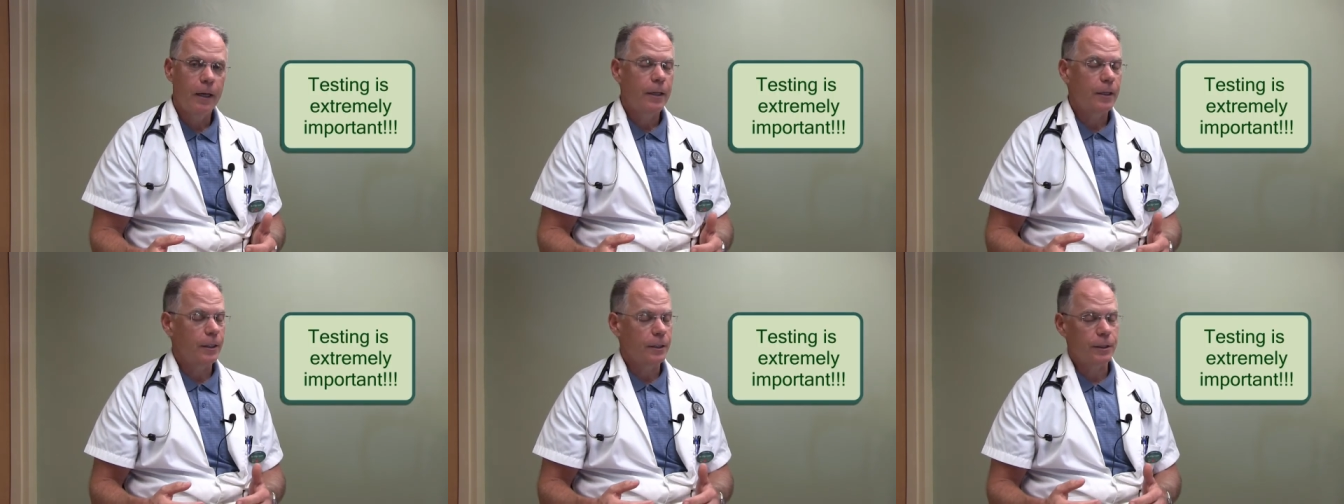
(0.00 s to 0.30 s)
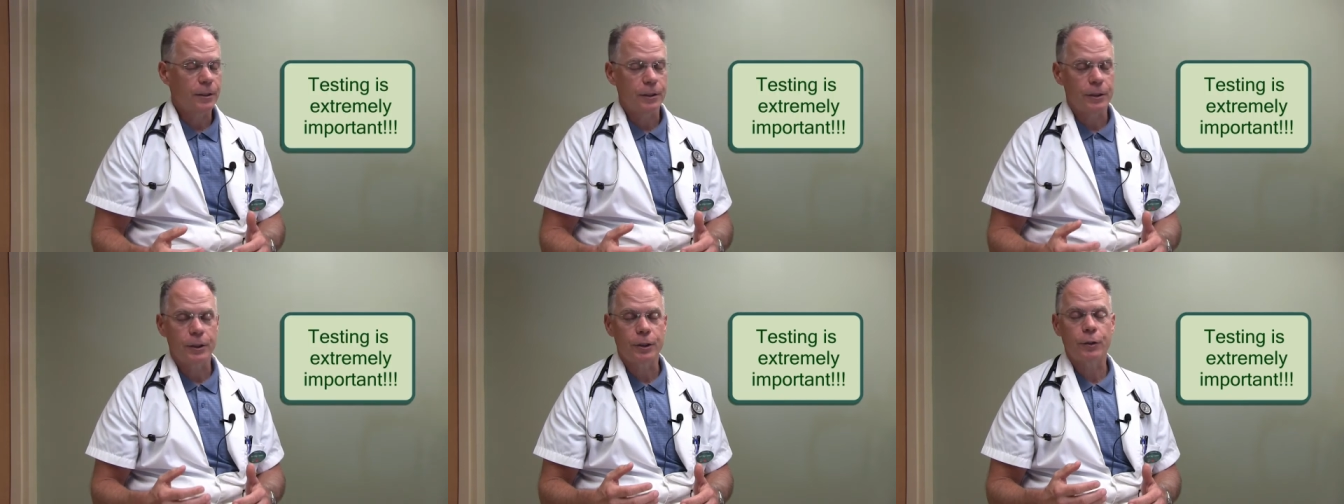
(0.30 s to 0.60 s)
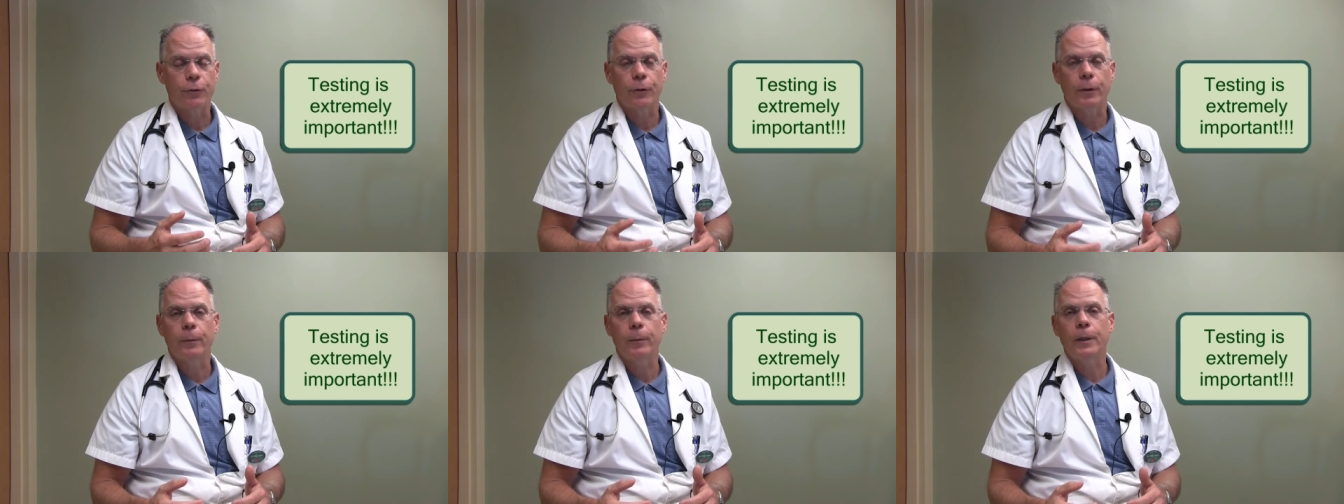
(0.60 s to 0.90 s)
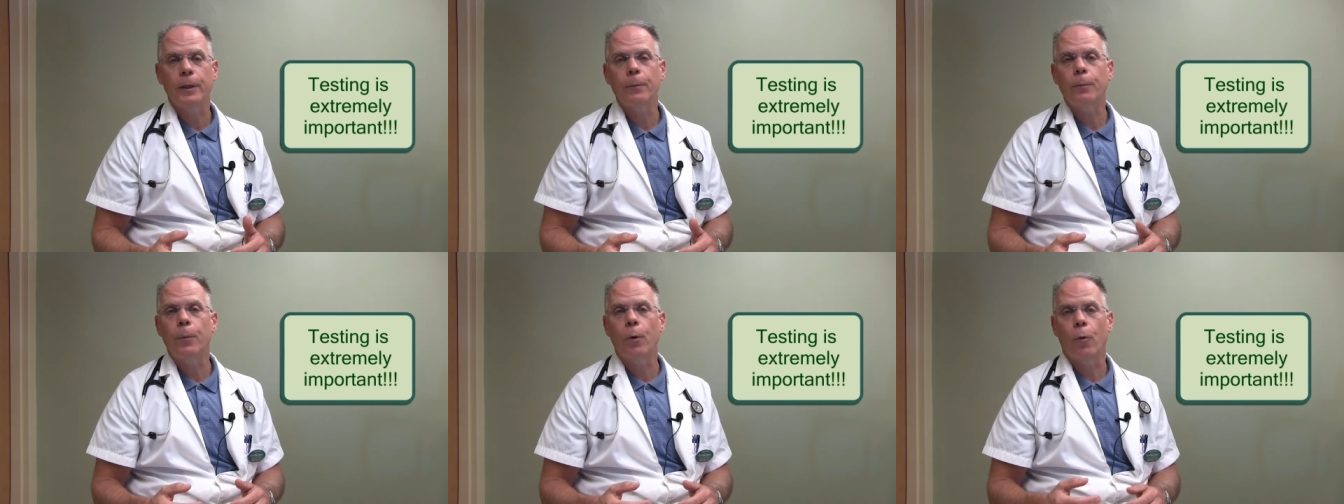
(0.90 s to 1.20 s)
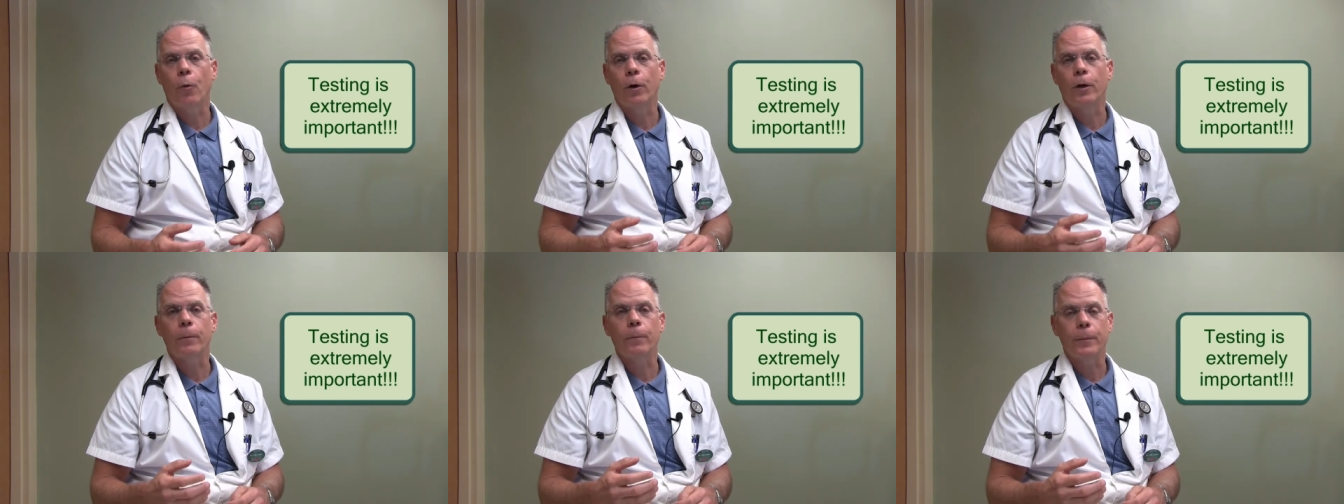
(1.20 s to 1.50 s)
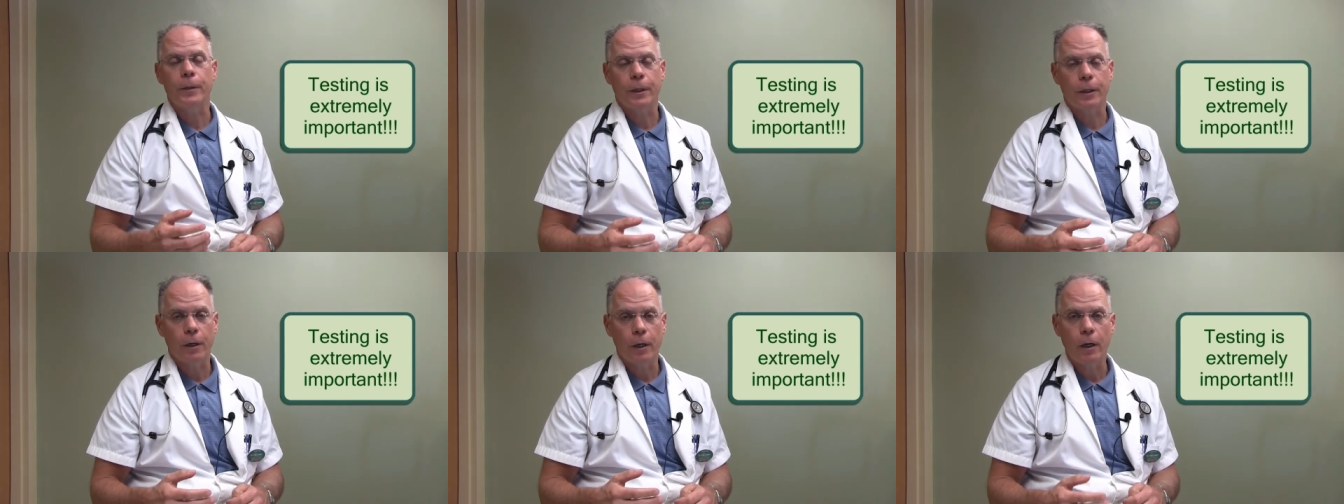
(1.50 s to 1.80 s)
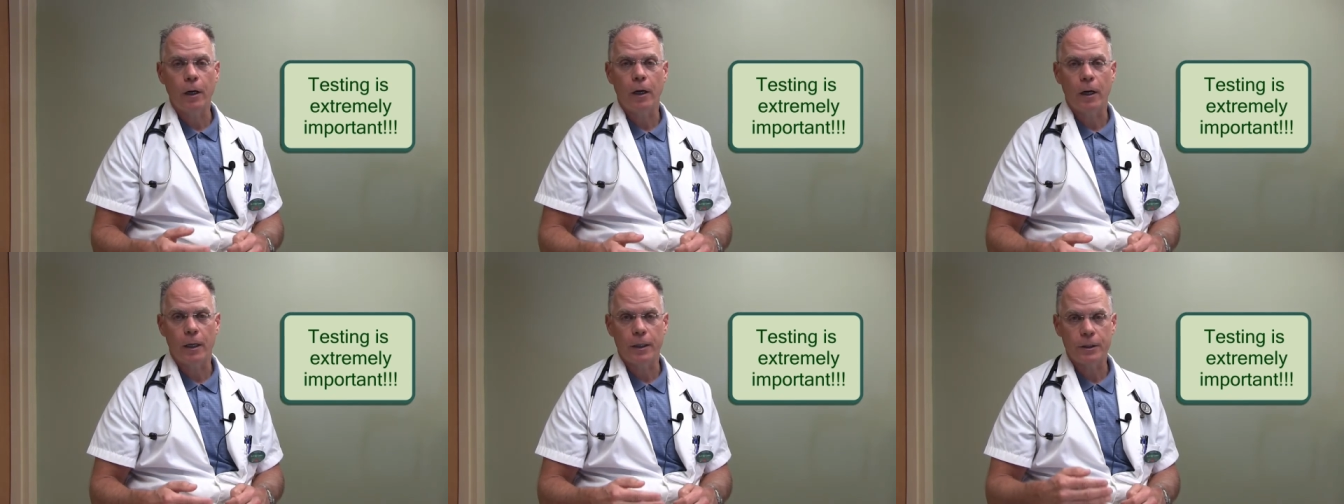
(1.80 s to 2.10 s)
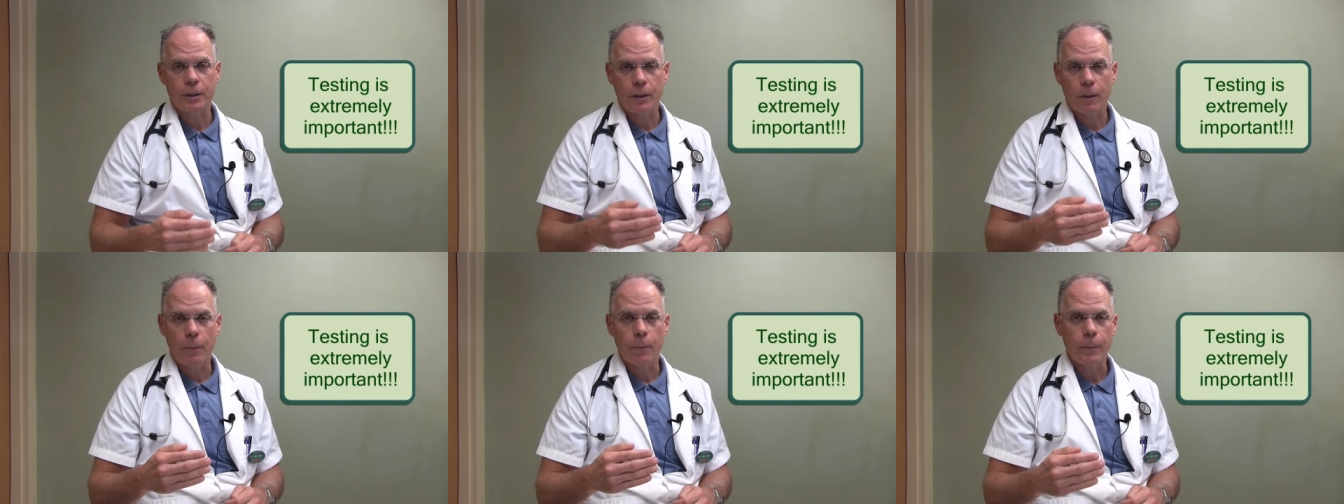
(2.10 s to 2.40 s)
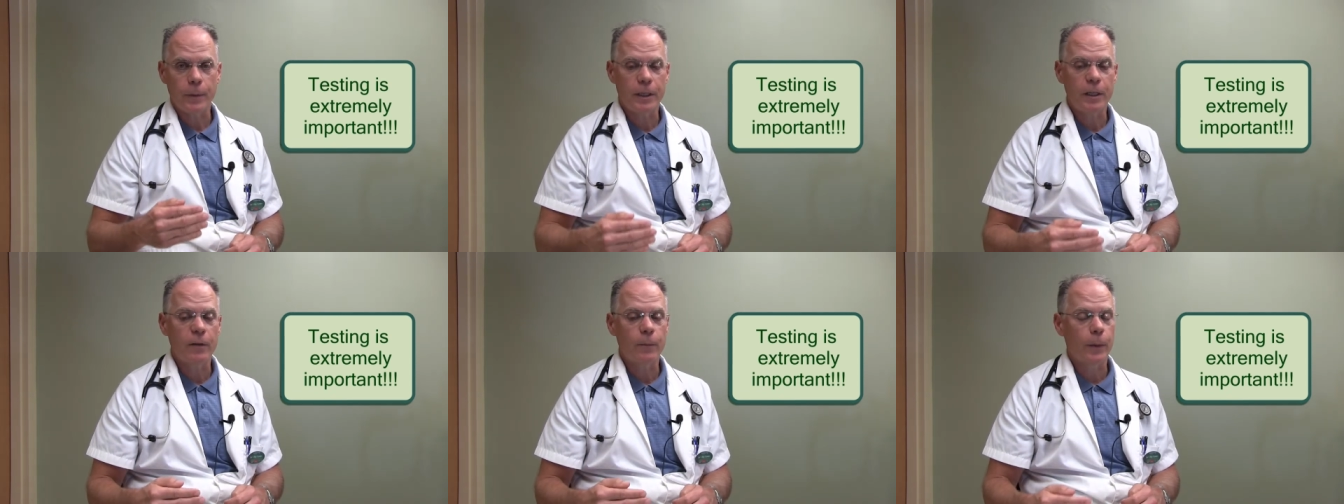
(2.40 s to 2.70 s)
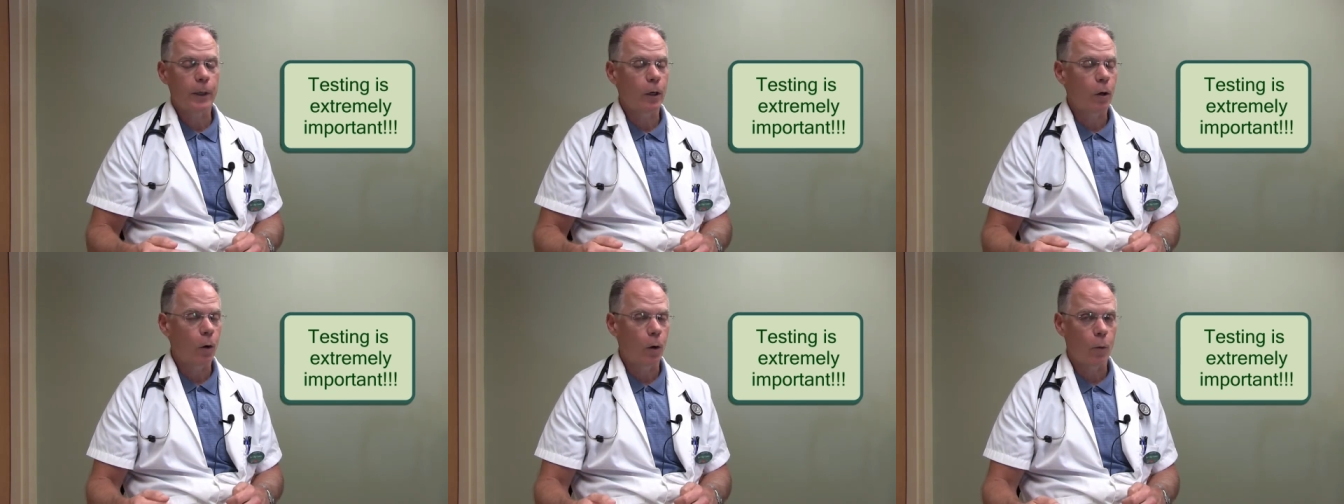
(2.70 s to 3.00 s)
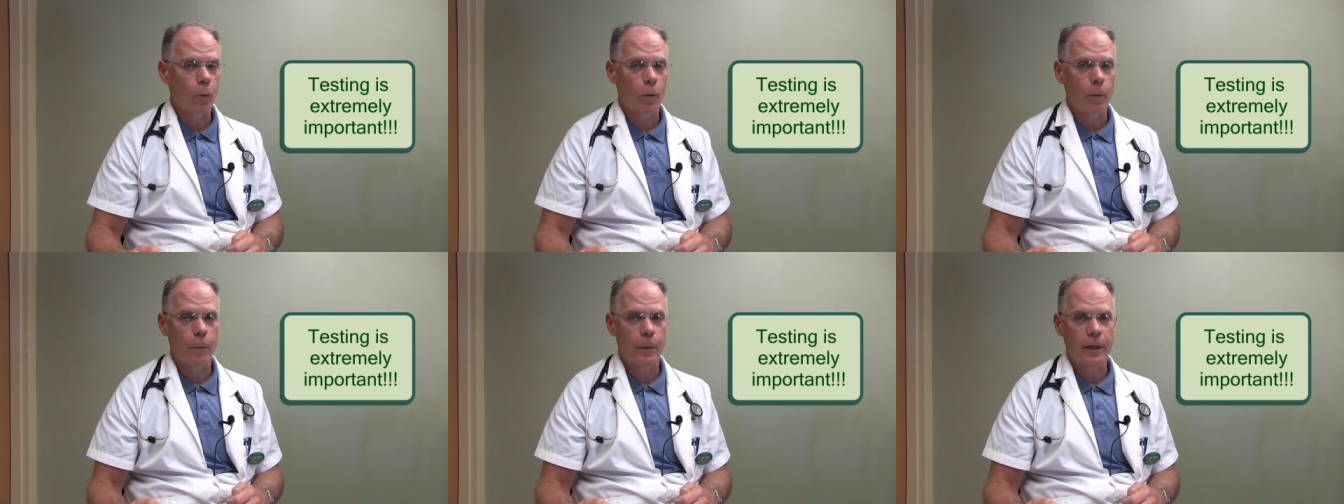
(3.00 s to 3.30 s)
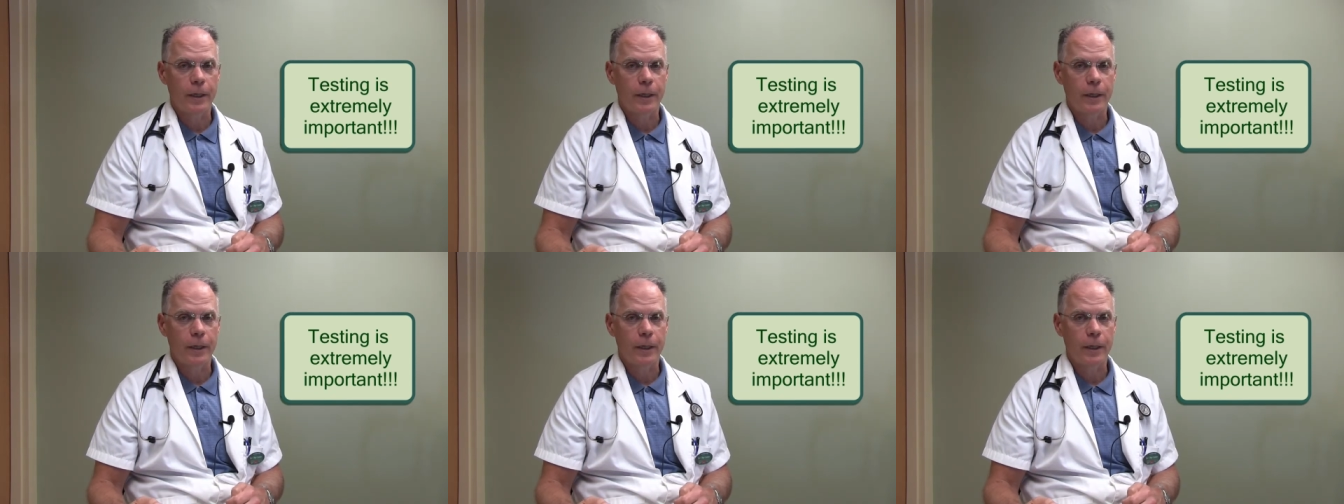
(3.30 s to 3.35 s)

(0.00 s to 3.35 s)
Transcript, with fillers: This is extremely important because many of my heartworm